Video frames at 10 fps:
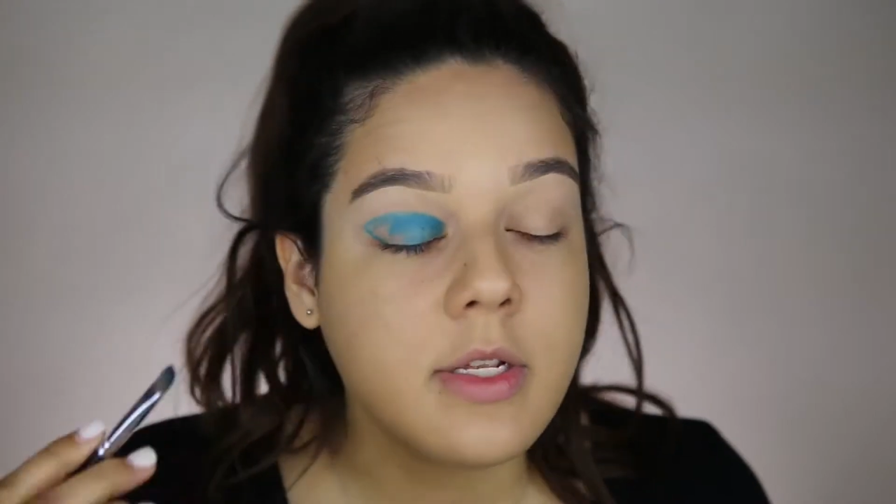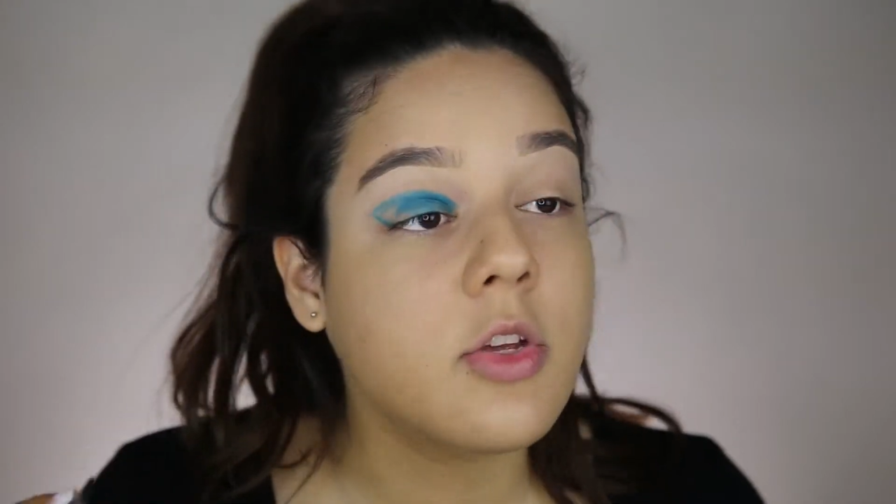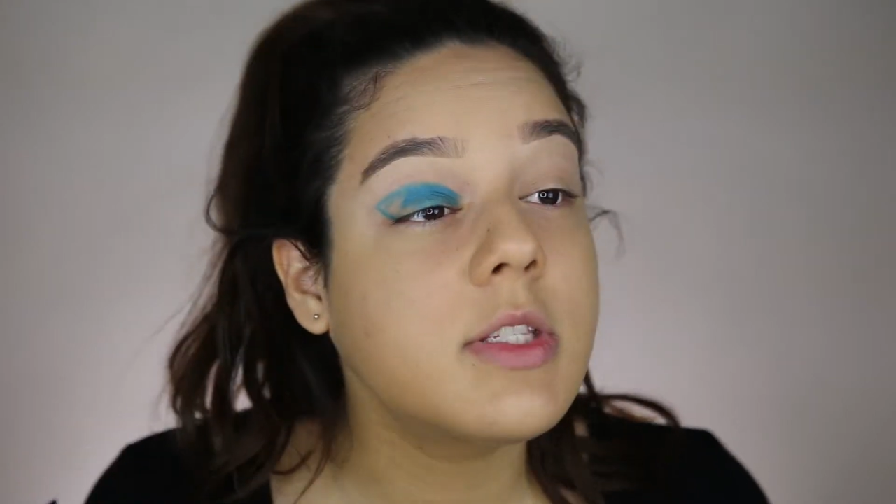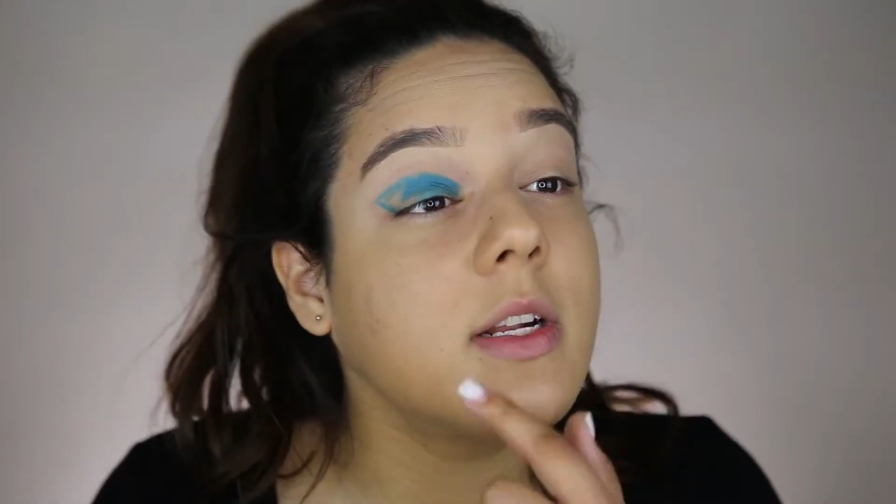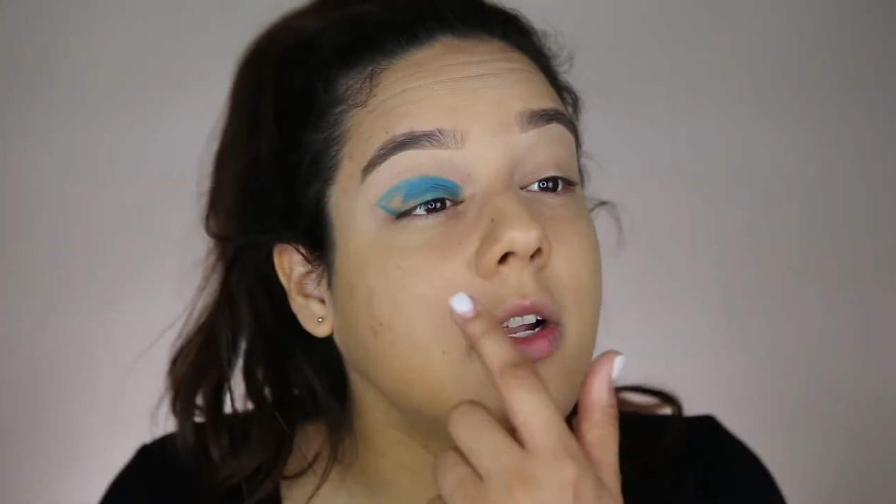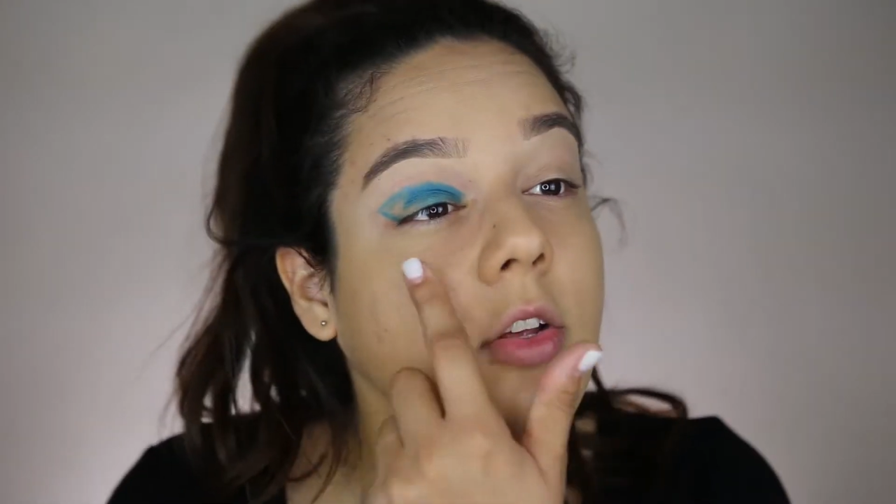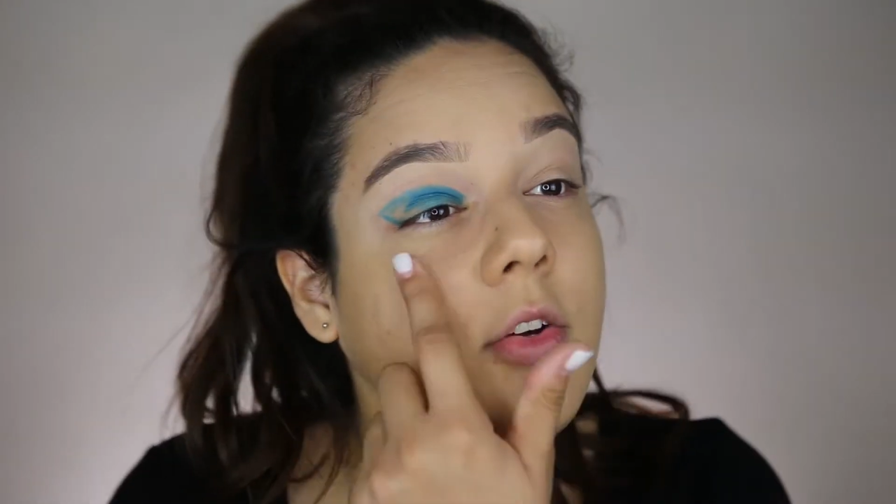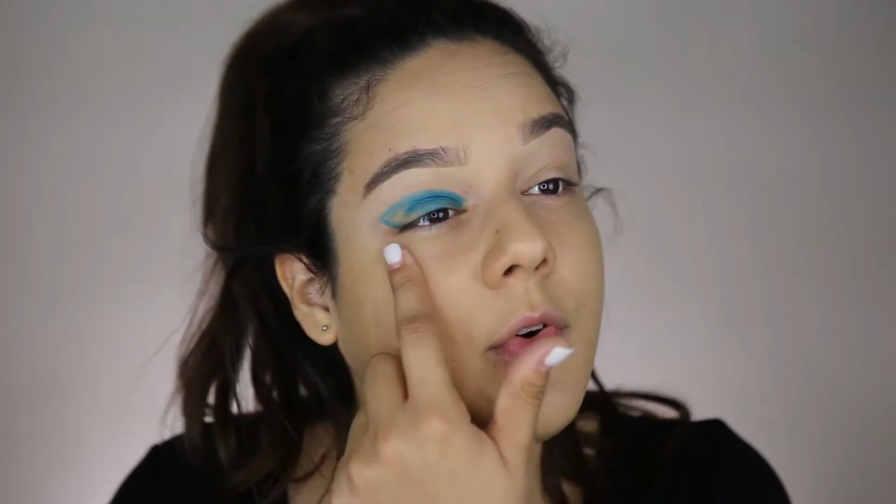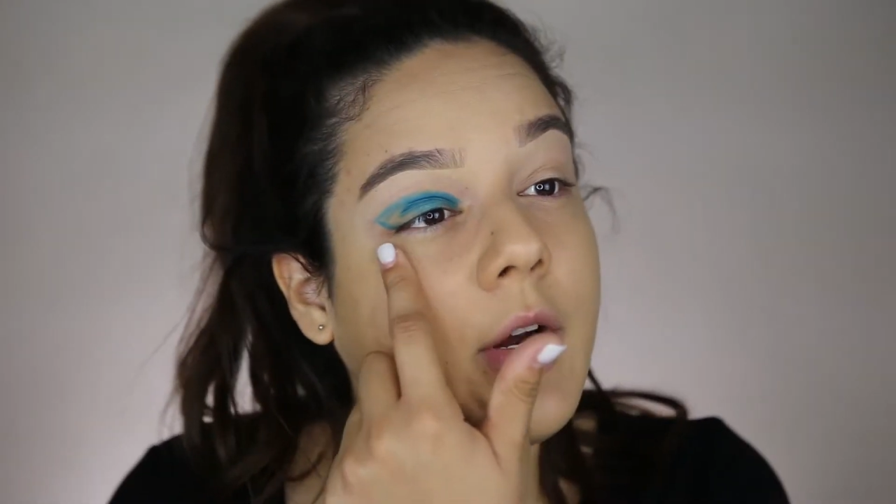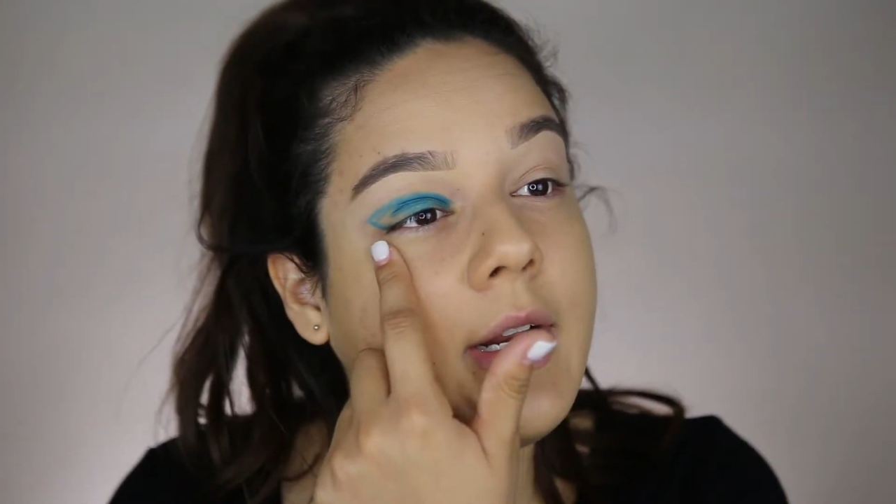So it's gonna look
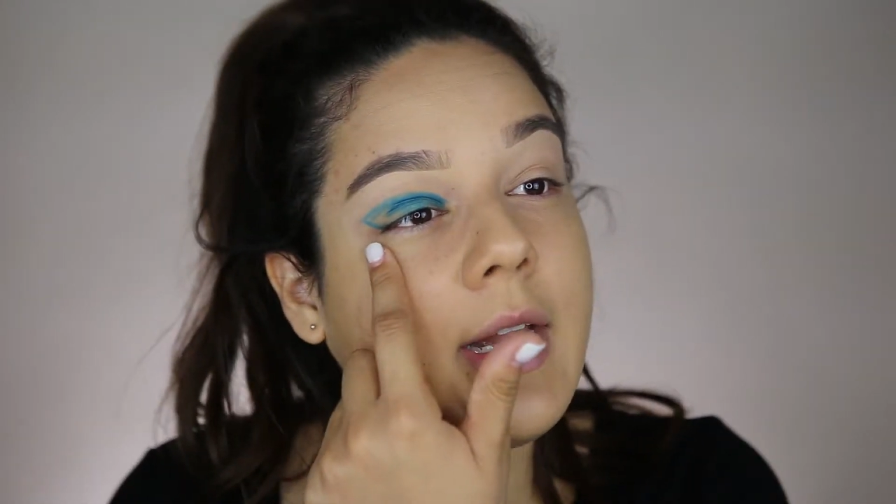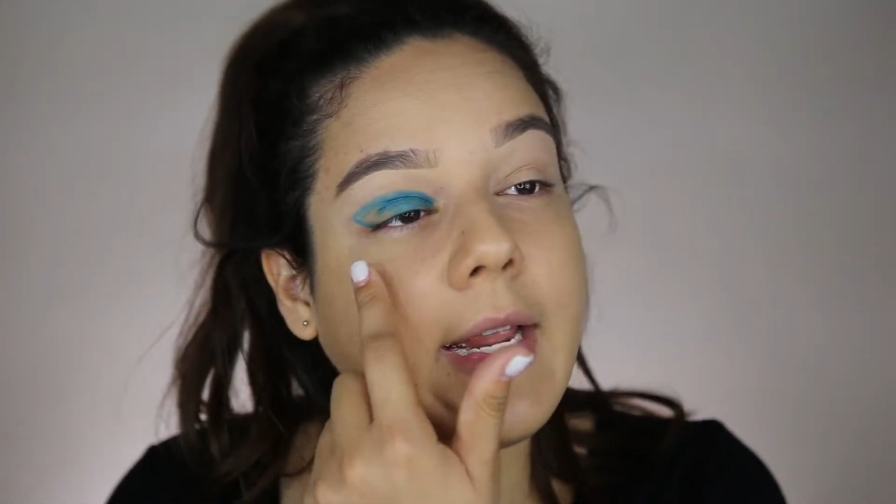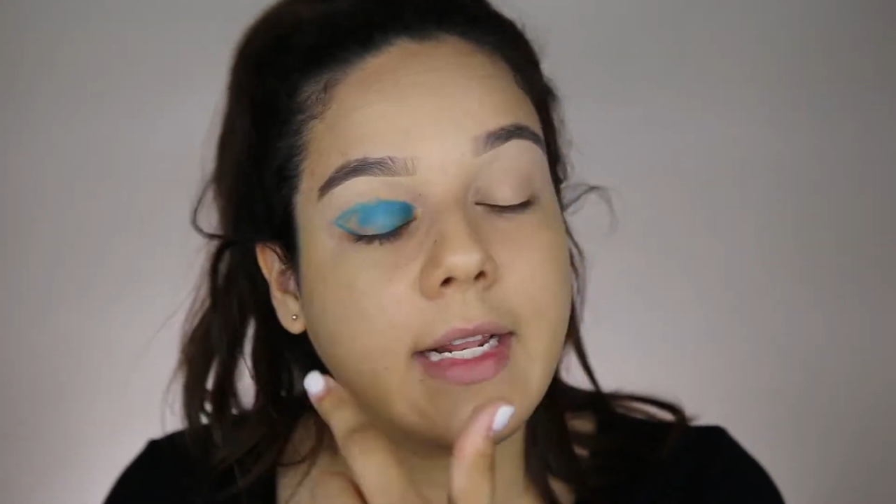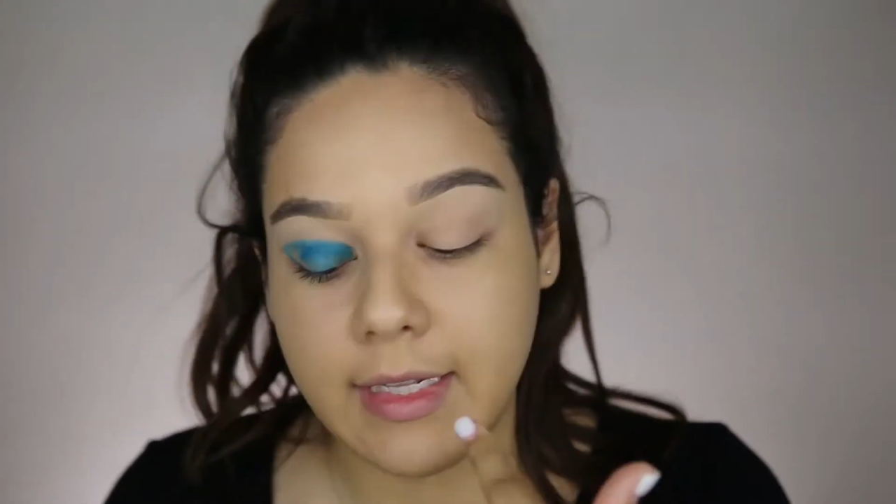very like